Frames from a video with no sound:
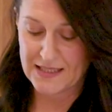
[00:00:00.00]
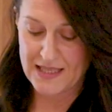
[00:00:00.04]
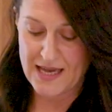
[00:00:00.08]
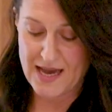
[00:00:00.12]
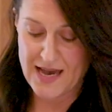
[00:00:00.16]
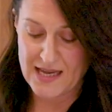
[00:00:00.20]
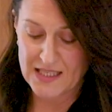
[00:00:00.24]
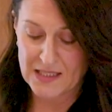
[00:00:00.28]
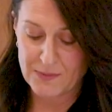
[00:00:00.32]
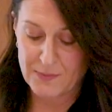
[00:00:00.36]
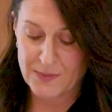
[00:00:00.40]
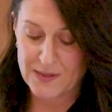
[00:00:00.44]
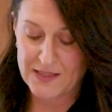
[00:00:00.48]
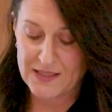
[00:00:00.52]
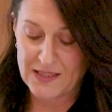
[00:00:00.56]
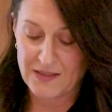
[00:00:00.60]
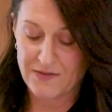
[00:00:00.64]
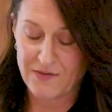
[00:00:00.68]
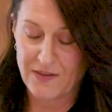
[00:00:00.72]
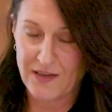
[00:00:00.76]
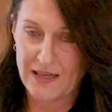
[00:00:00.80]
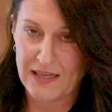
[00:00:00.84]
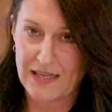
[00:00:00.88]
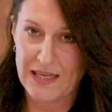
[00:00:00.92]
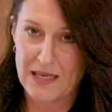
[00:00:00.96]
there
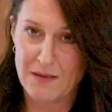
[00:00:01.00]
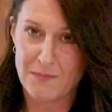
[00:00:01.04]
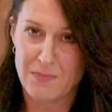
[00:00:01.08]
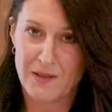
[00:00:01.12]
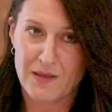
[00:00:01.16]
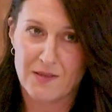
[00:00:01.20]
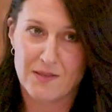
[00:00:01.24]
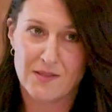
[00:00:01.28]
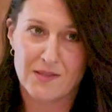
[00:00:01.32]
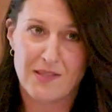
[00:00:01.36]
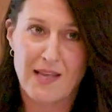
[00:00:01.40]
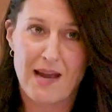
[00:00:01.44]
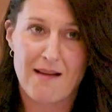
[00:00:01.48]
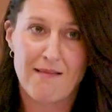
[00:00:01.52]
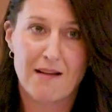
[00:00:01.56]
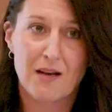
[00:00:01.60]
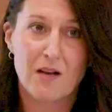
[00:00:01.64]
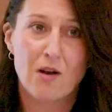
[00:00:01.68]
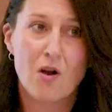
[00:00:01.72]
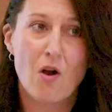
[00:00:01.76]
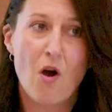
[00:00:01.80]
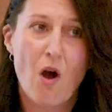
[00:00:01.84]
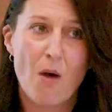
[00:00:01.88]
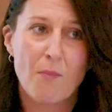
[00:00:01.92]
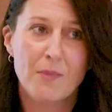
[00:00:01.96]
specifically because they're a
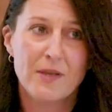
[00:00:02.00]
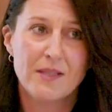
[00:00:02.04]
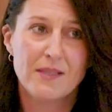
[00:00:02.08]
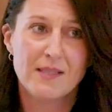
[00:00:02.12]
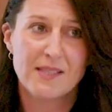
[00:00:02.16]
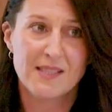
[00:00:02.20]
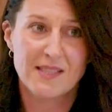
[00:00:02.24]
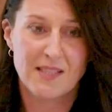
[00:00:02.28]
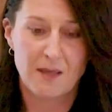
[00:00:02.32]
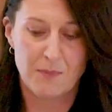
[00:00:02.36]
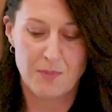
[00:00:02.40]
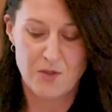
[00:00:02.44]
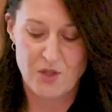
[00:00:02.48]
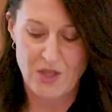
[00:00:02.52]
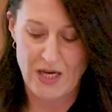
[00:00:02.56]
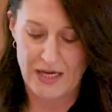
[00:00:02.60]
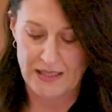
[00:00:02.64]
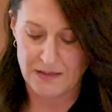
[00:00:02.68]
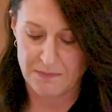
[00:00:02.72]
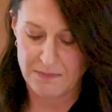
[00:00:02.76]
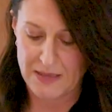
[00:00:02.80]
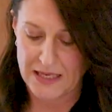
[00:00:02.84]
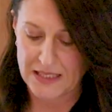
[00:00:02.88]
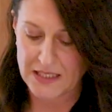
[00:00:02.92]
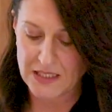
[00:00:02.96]
common
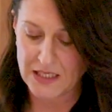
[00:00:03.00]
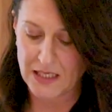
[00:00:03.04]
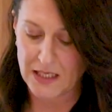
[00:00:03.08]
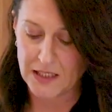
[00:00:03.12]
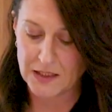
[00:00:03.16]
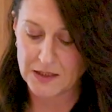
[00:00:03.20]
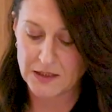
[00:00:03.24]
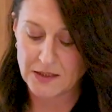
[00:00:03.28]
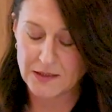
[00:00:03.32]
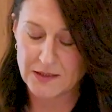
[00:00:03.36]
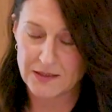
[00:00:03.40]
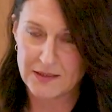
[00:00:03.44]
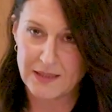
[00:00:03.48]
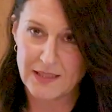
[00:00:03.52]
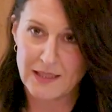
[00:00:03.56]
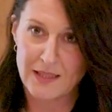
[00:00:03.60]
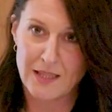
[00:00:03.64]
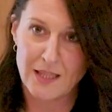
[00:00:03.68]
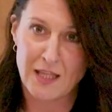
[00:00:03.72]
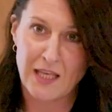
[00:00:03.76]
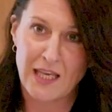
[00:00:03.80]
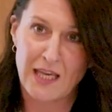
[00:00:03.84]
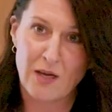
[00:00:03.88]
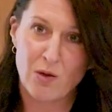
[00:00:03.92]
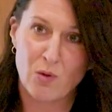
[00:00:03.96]
subject matter in
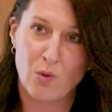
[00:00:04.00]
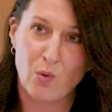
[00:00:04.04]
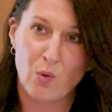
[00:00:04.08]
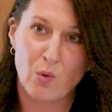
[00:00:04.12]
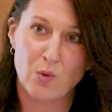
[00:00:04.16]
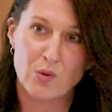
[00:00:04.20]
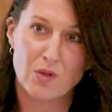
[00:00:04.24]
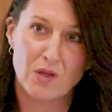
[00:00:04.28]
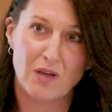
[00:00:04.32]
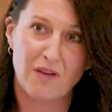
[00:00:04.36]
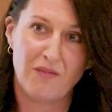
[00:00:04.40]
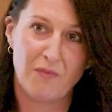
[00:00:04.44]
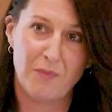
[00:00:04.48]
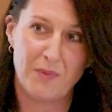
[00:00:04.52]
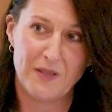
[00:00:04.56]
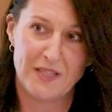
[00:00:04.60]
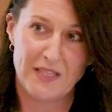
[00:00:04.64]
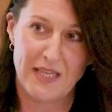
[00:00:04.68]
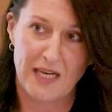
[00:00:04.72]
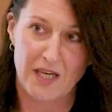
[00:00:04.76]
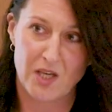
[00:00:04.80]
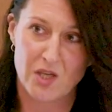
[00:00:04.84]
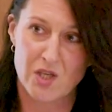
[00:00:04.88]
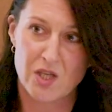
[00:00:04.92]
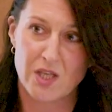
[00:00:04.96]
the Court of
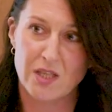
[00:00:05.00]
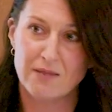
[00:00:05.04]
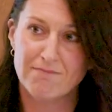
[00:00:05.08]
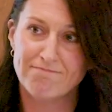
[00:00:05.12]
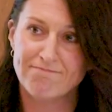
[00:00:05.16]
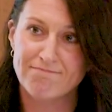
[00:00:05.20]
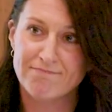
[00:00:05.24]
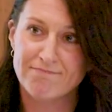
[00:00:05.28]
Protection.